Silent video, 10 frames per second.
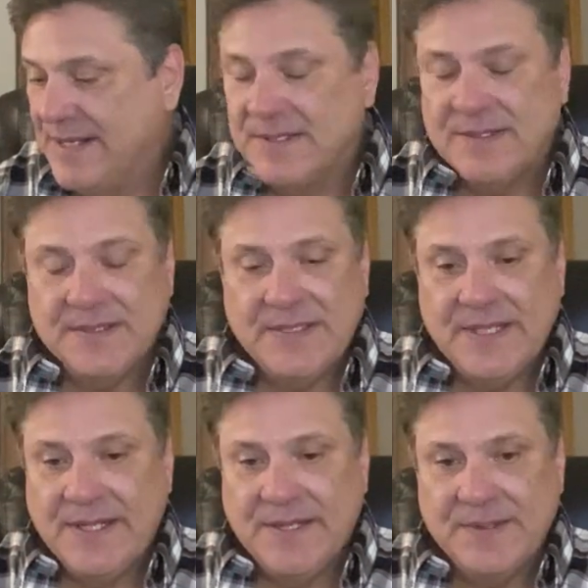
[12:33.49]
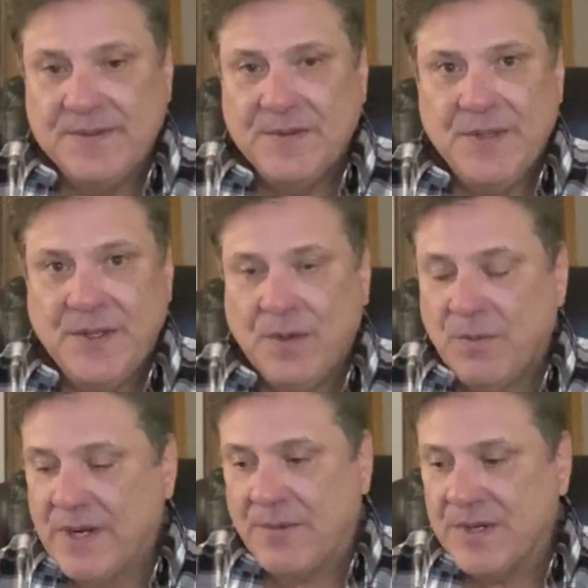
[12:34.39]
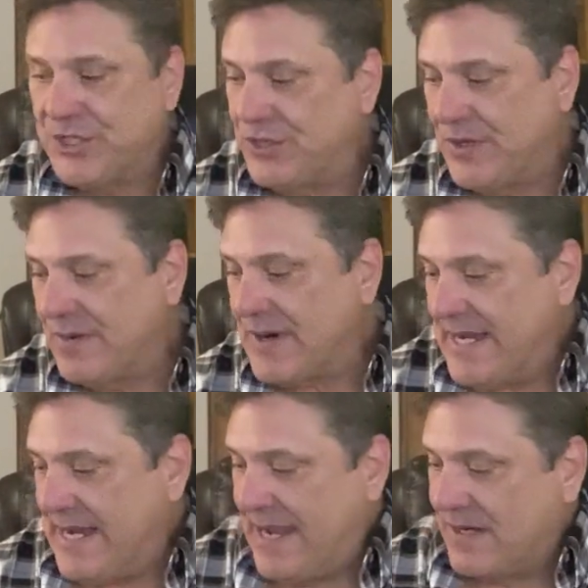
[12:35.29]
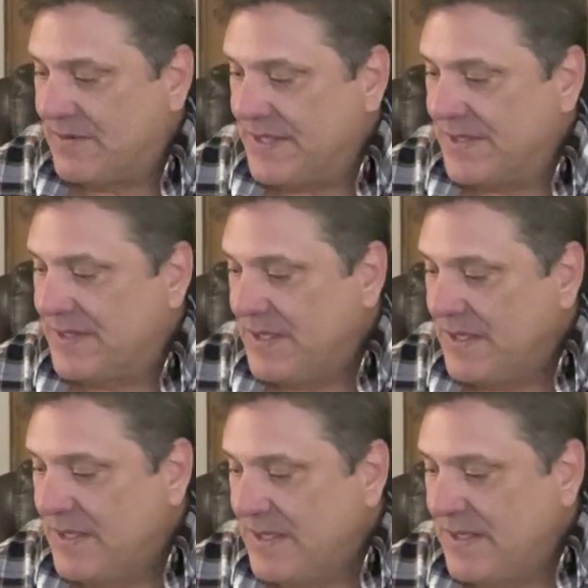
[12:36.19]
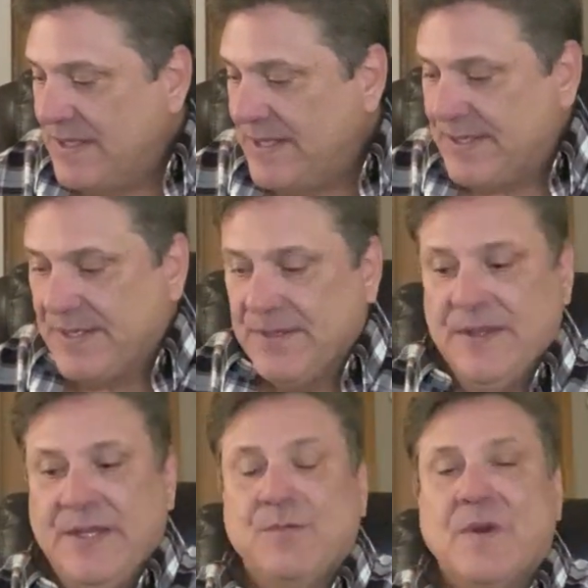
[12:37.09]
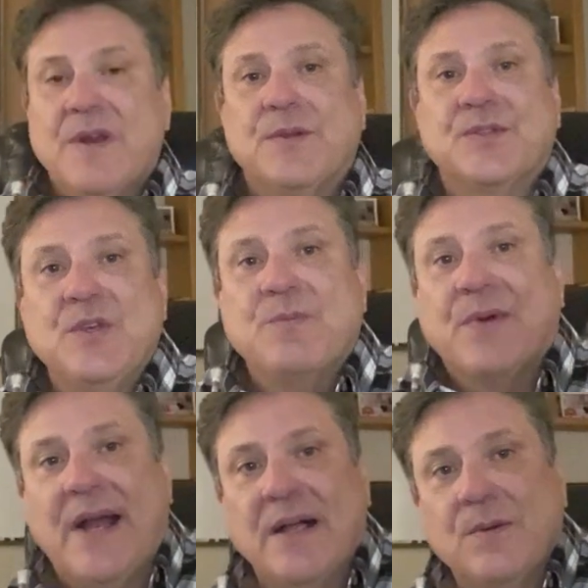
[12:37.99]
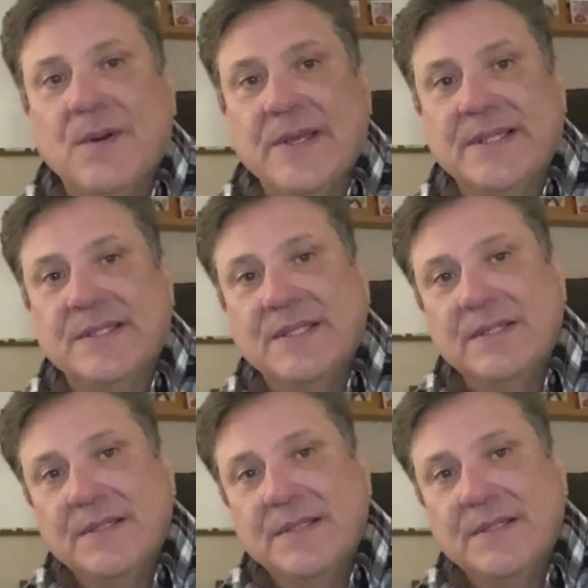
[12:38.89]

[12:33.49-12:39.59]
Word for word: And, and you know, what I want to show you right now is, is, is one of those super alloys